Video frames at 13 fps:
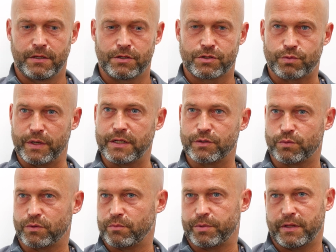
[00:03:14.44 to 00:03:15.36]

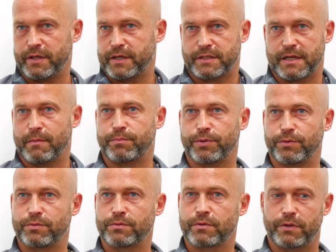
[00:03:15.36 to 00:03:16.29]
Sweens would have been the
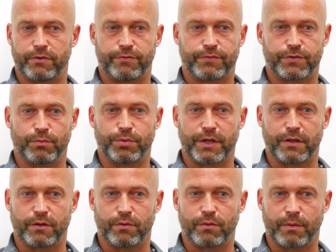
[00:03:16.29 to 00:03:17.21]
example of somebody
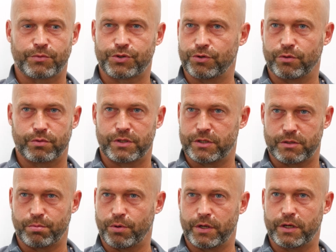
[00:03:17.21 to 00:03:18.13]
that I'm sure was
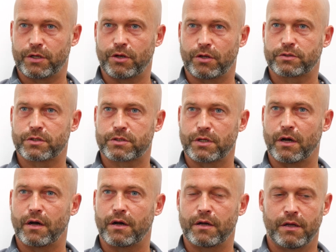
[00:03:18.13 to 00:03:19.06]
disappointed not to
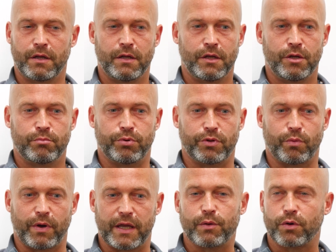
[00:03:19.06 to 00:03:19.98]
start, but the
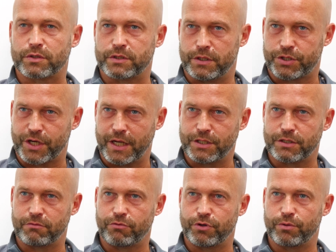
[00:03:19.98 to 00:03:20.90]
way he was in the
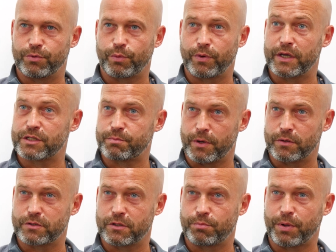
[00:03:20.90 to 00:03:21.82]
changing room, the way he
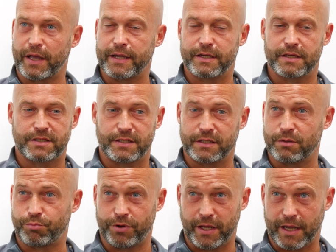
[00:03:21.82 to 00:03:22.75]
spoke to the players, he did
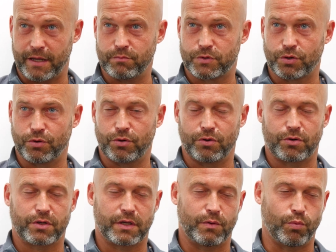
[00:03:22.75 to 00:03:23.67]
the pre-game
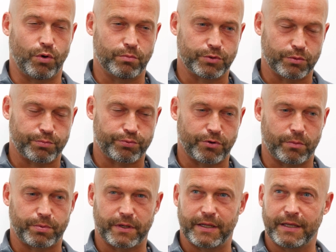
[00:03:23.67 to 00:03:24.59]
talk, he warmed up
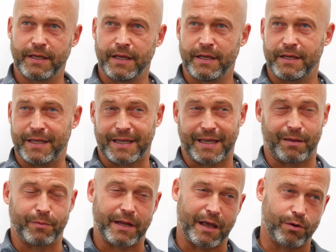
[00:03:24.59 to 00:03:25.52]
properly, he
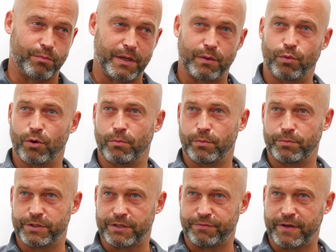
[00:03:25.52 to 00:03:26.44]
came and helped me warm up
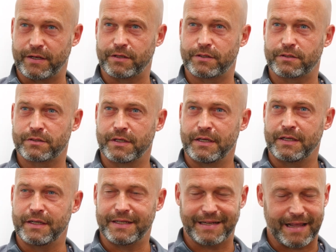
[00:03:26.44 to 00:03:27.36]
the defenders.
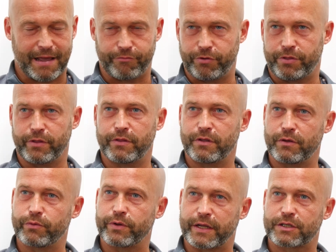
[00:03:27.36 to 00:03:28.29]
He did everything that
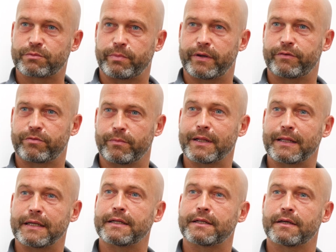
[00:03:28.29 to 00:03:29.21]
you would expect from a
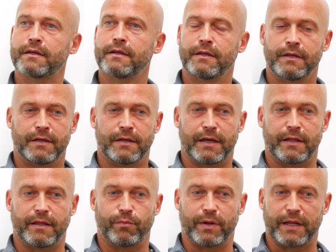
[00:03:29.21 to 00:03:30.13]
leader.
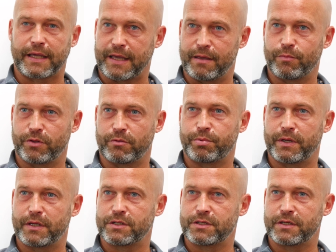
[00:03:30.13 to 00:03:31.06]
And then when he came on the
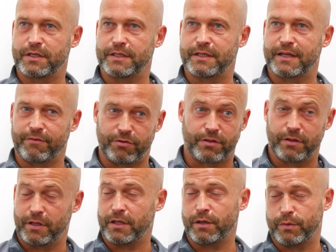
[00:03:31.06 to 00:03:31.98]
pitch, he did
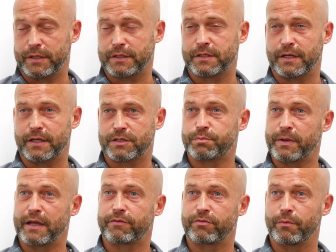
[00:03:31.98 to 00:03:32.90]
everything that you
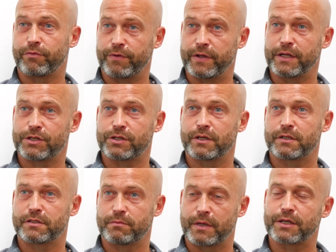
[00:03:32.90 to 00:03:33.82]
expect from a
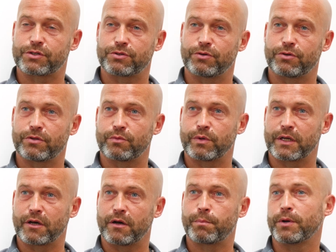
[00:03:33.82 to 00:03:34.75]
finisher to make sure that we
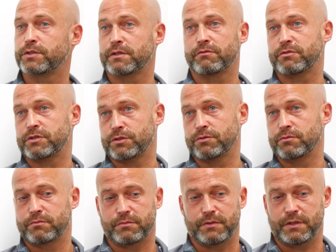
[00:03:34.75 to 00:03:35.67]
got a positive
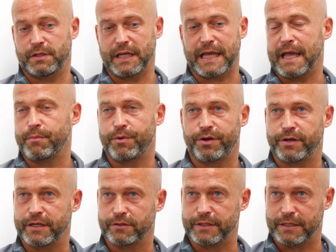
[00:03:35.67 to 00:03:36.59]
result. He came on at
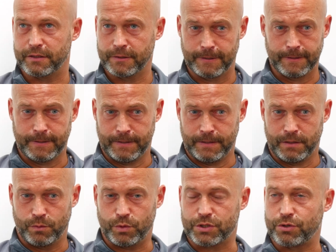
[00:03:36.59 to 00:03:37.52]
0-0,
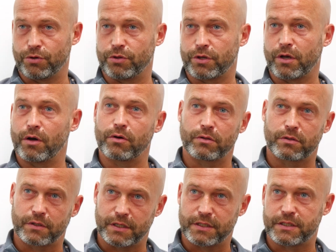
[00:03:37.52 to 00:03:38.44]
we score the
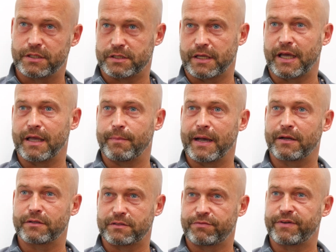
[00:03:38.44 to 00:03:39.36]
goal, he sees the game
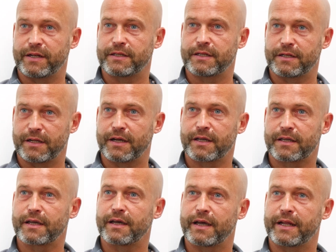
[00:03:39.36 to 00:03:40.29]
out defending
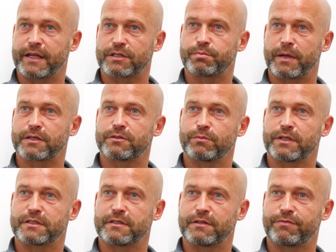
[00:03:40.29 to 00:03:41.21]
like I'd expect
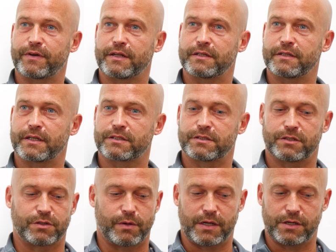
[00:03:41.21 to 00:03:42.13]
somebody to defend in that
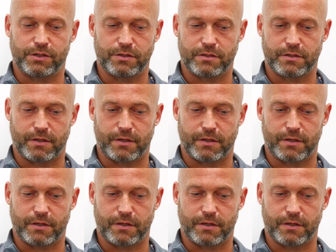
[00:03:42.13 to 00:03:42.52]
situation.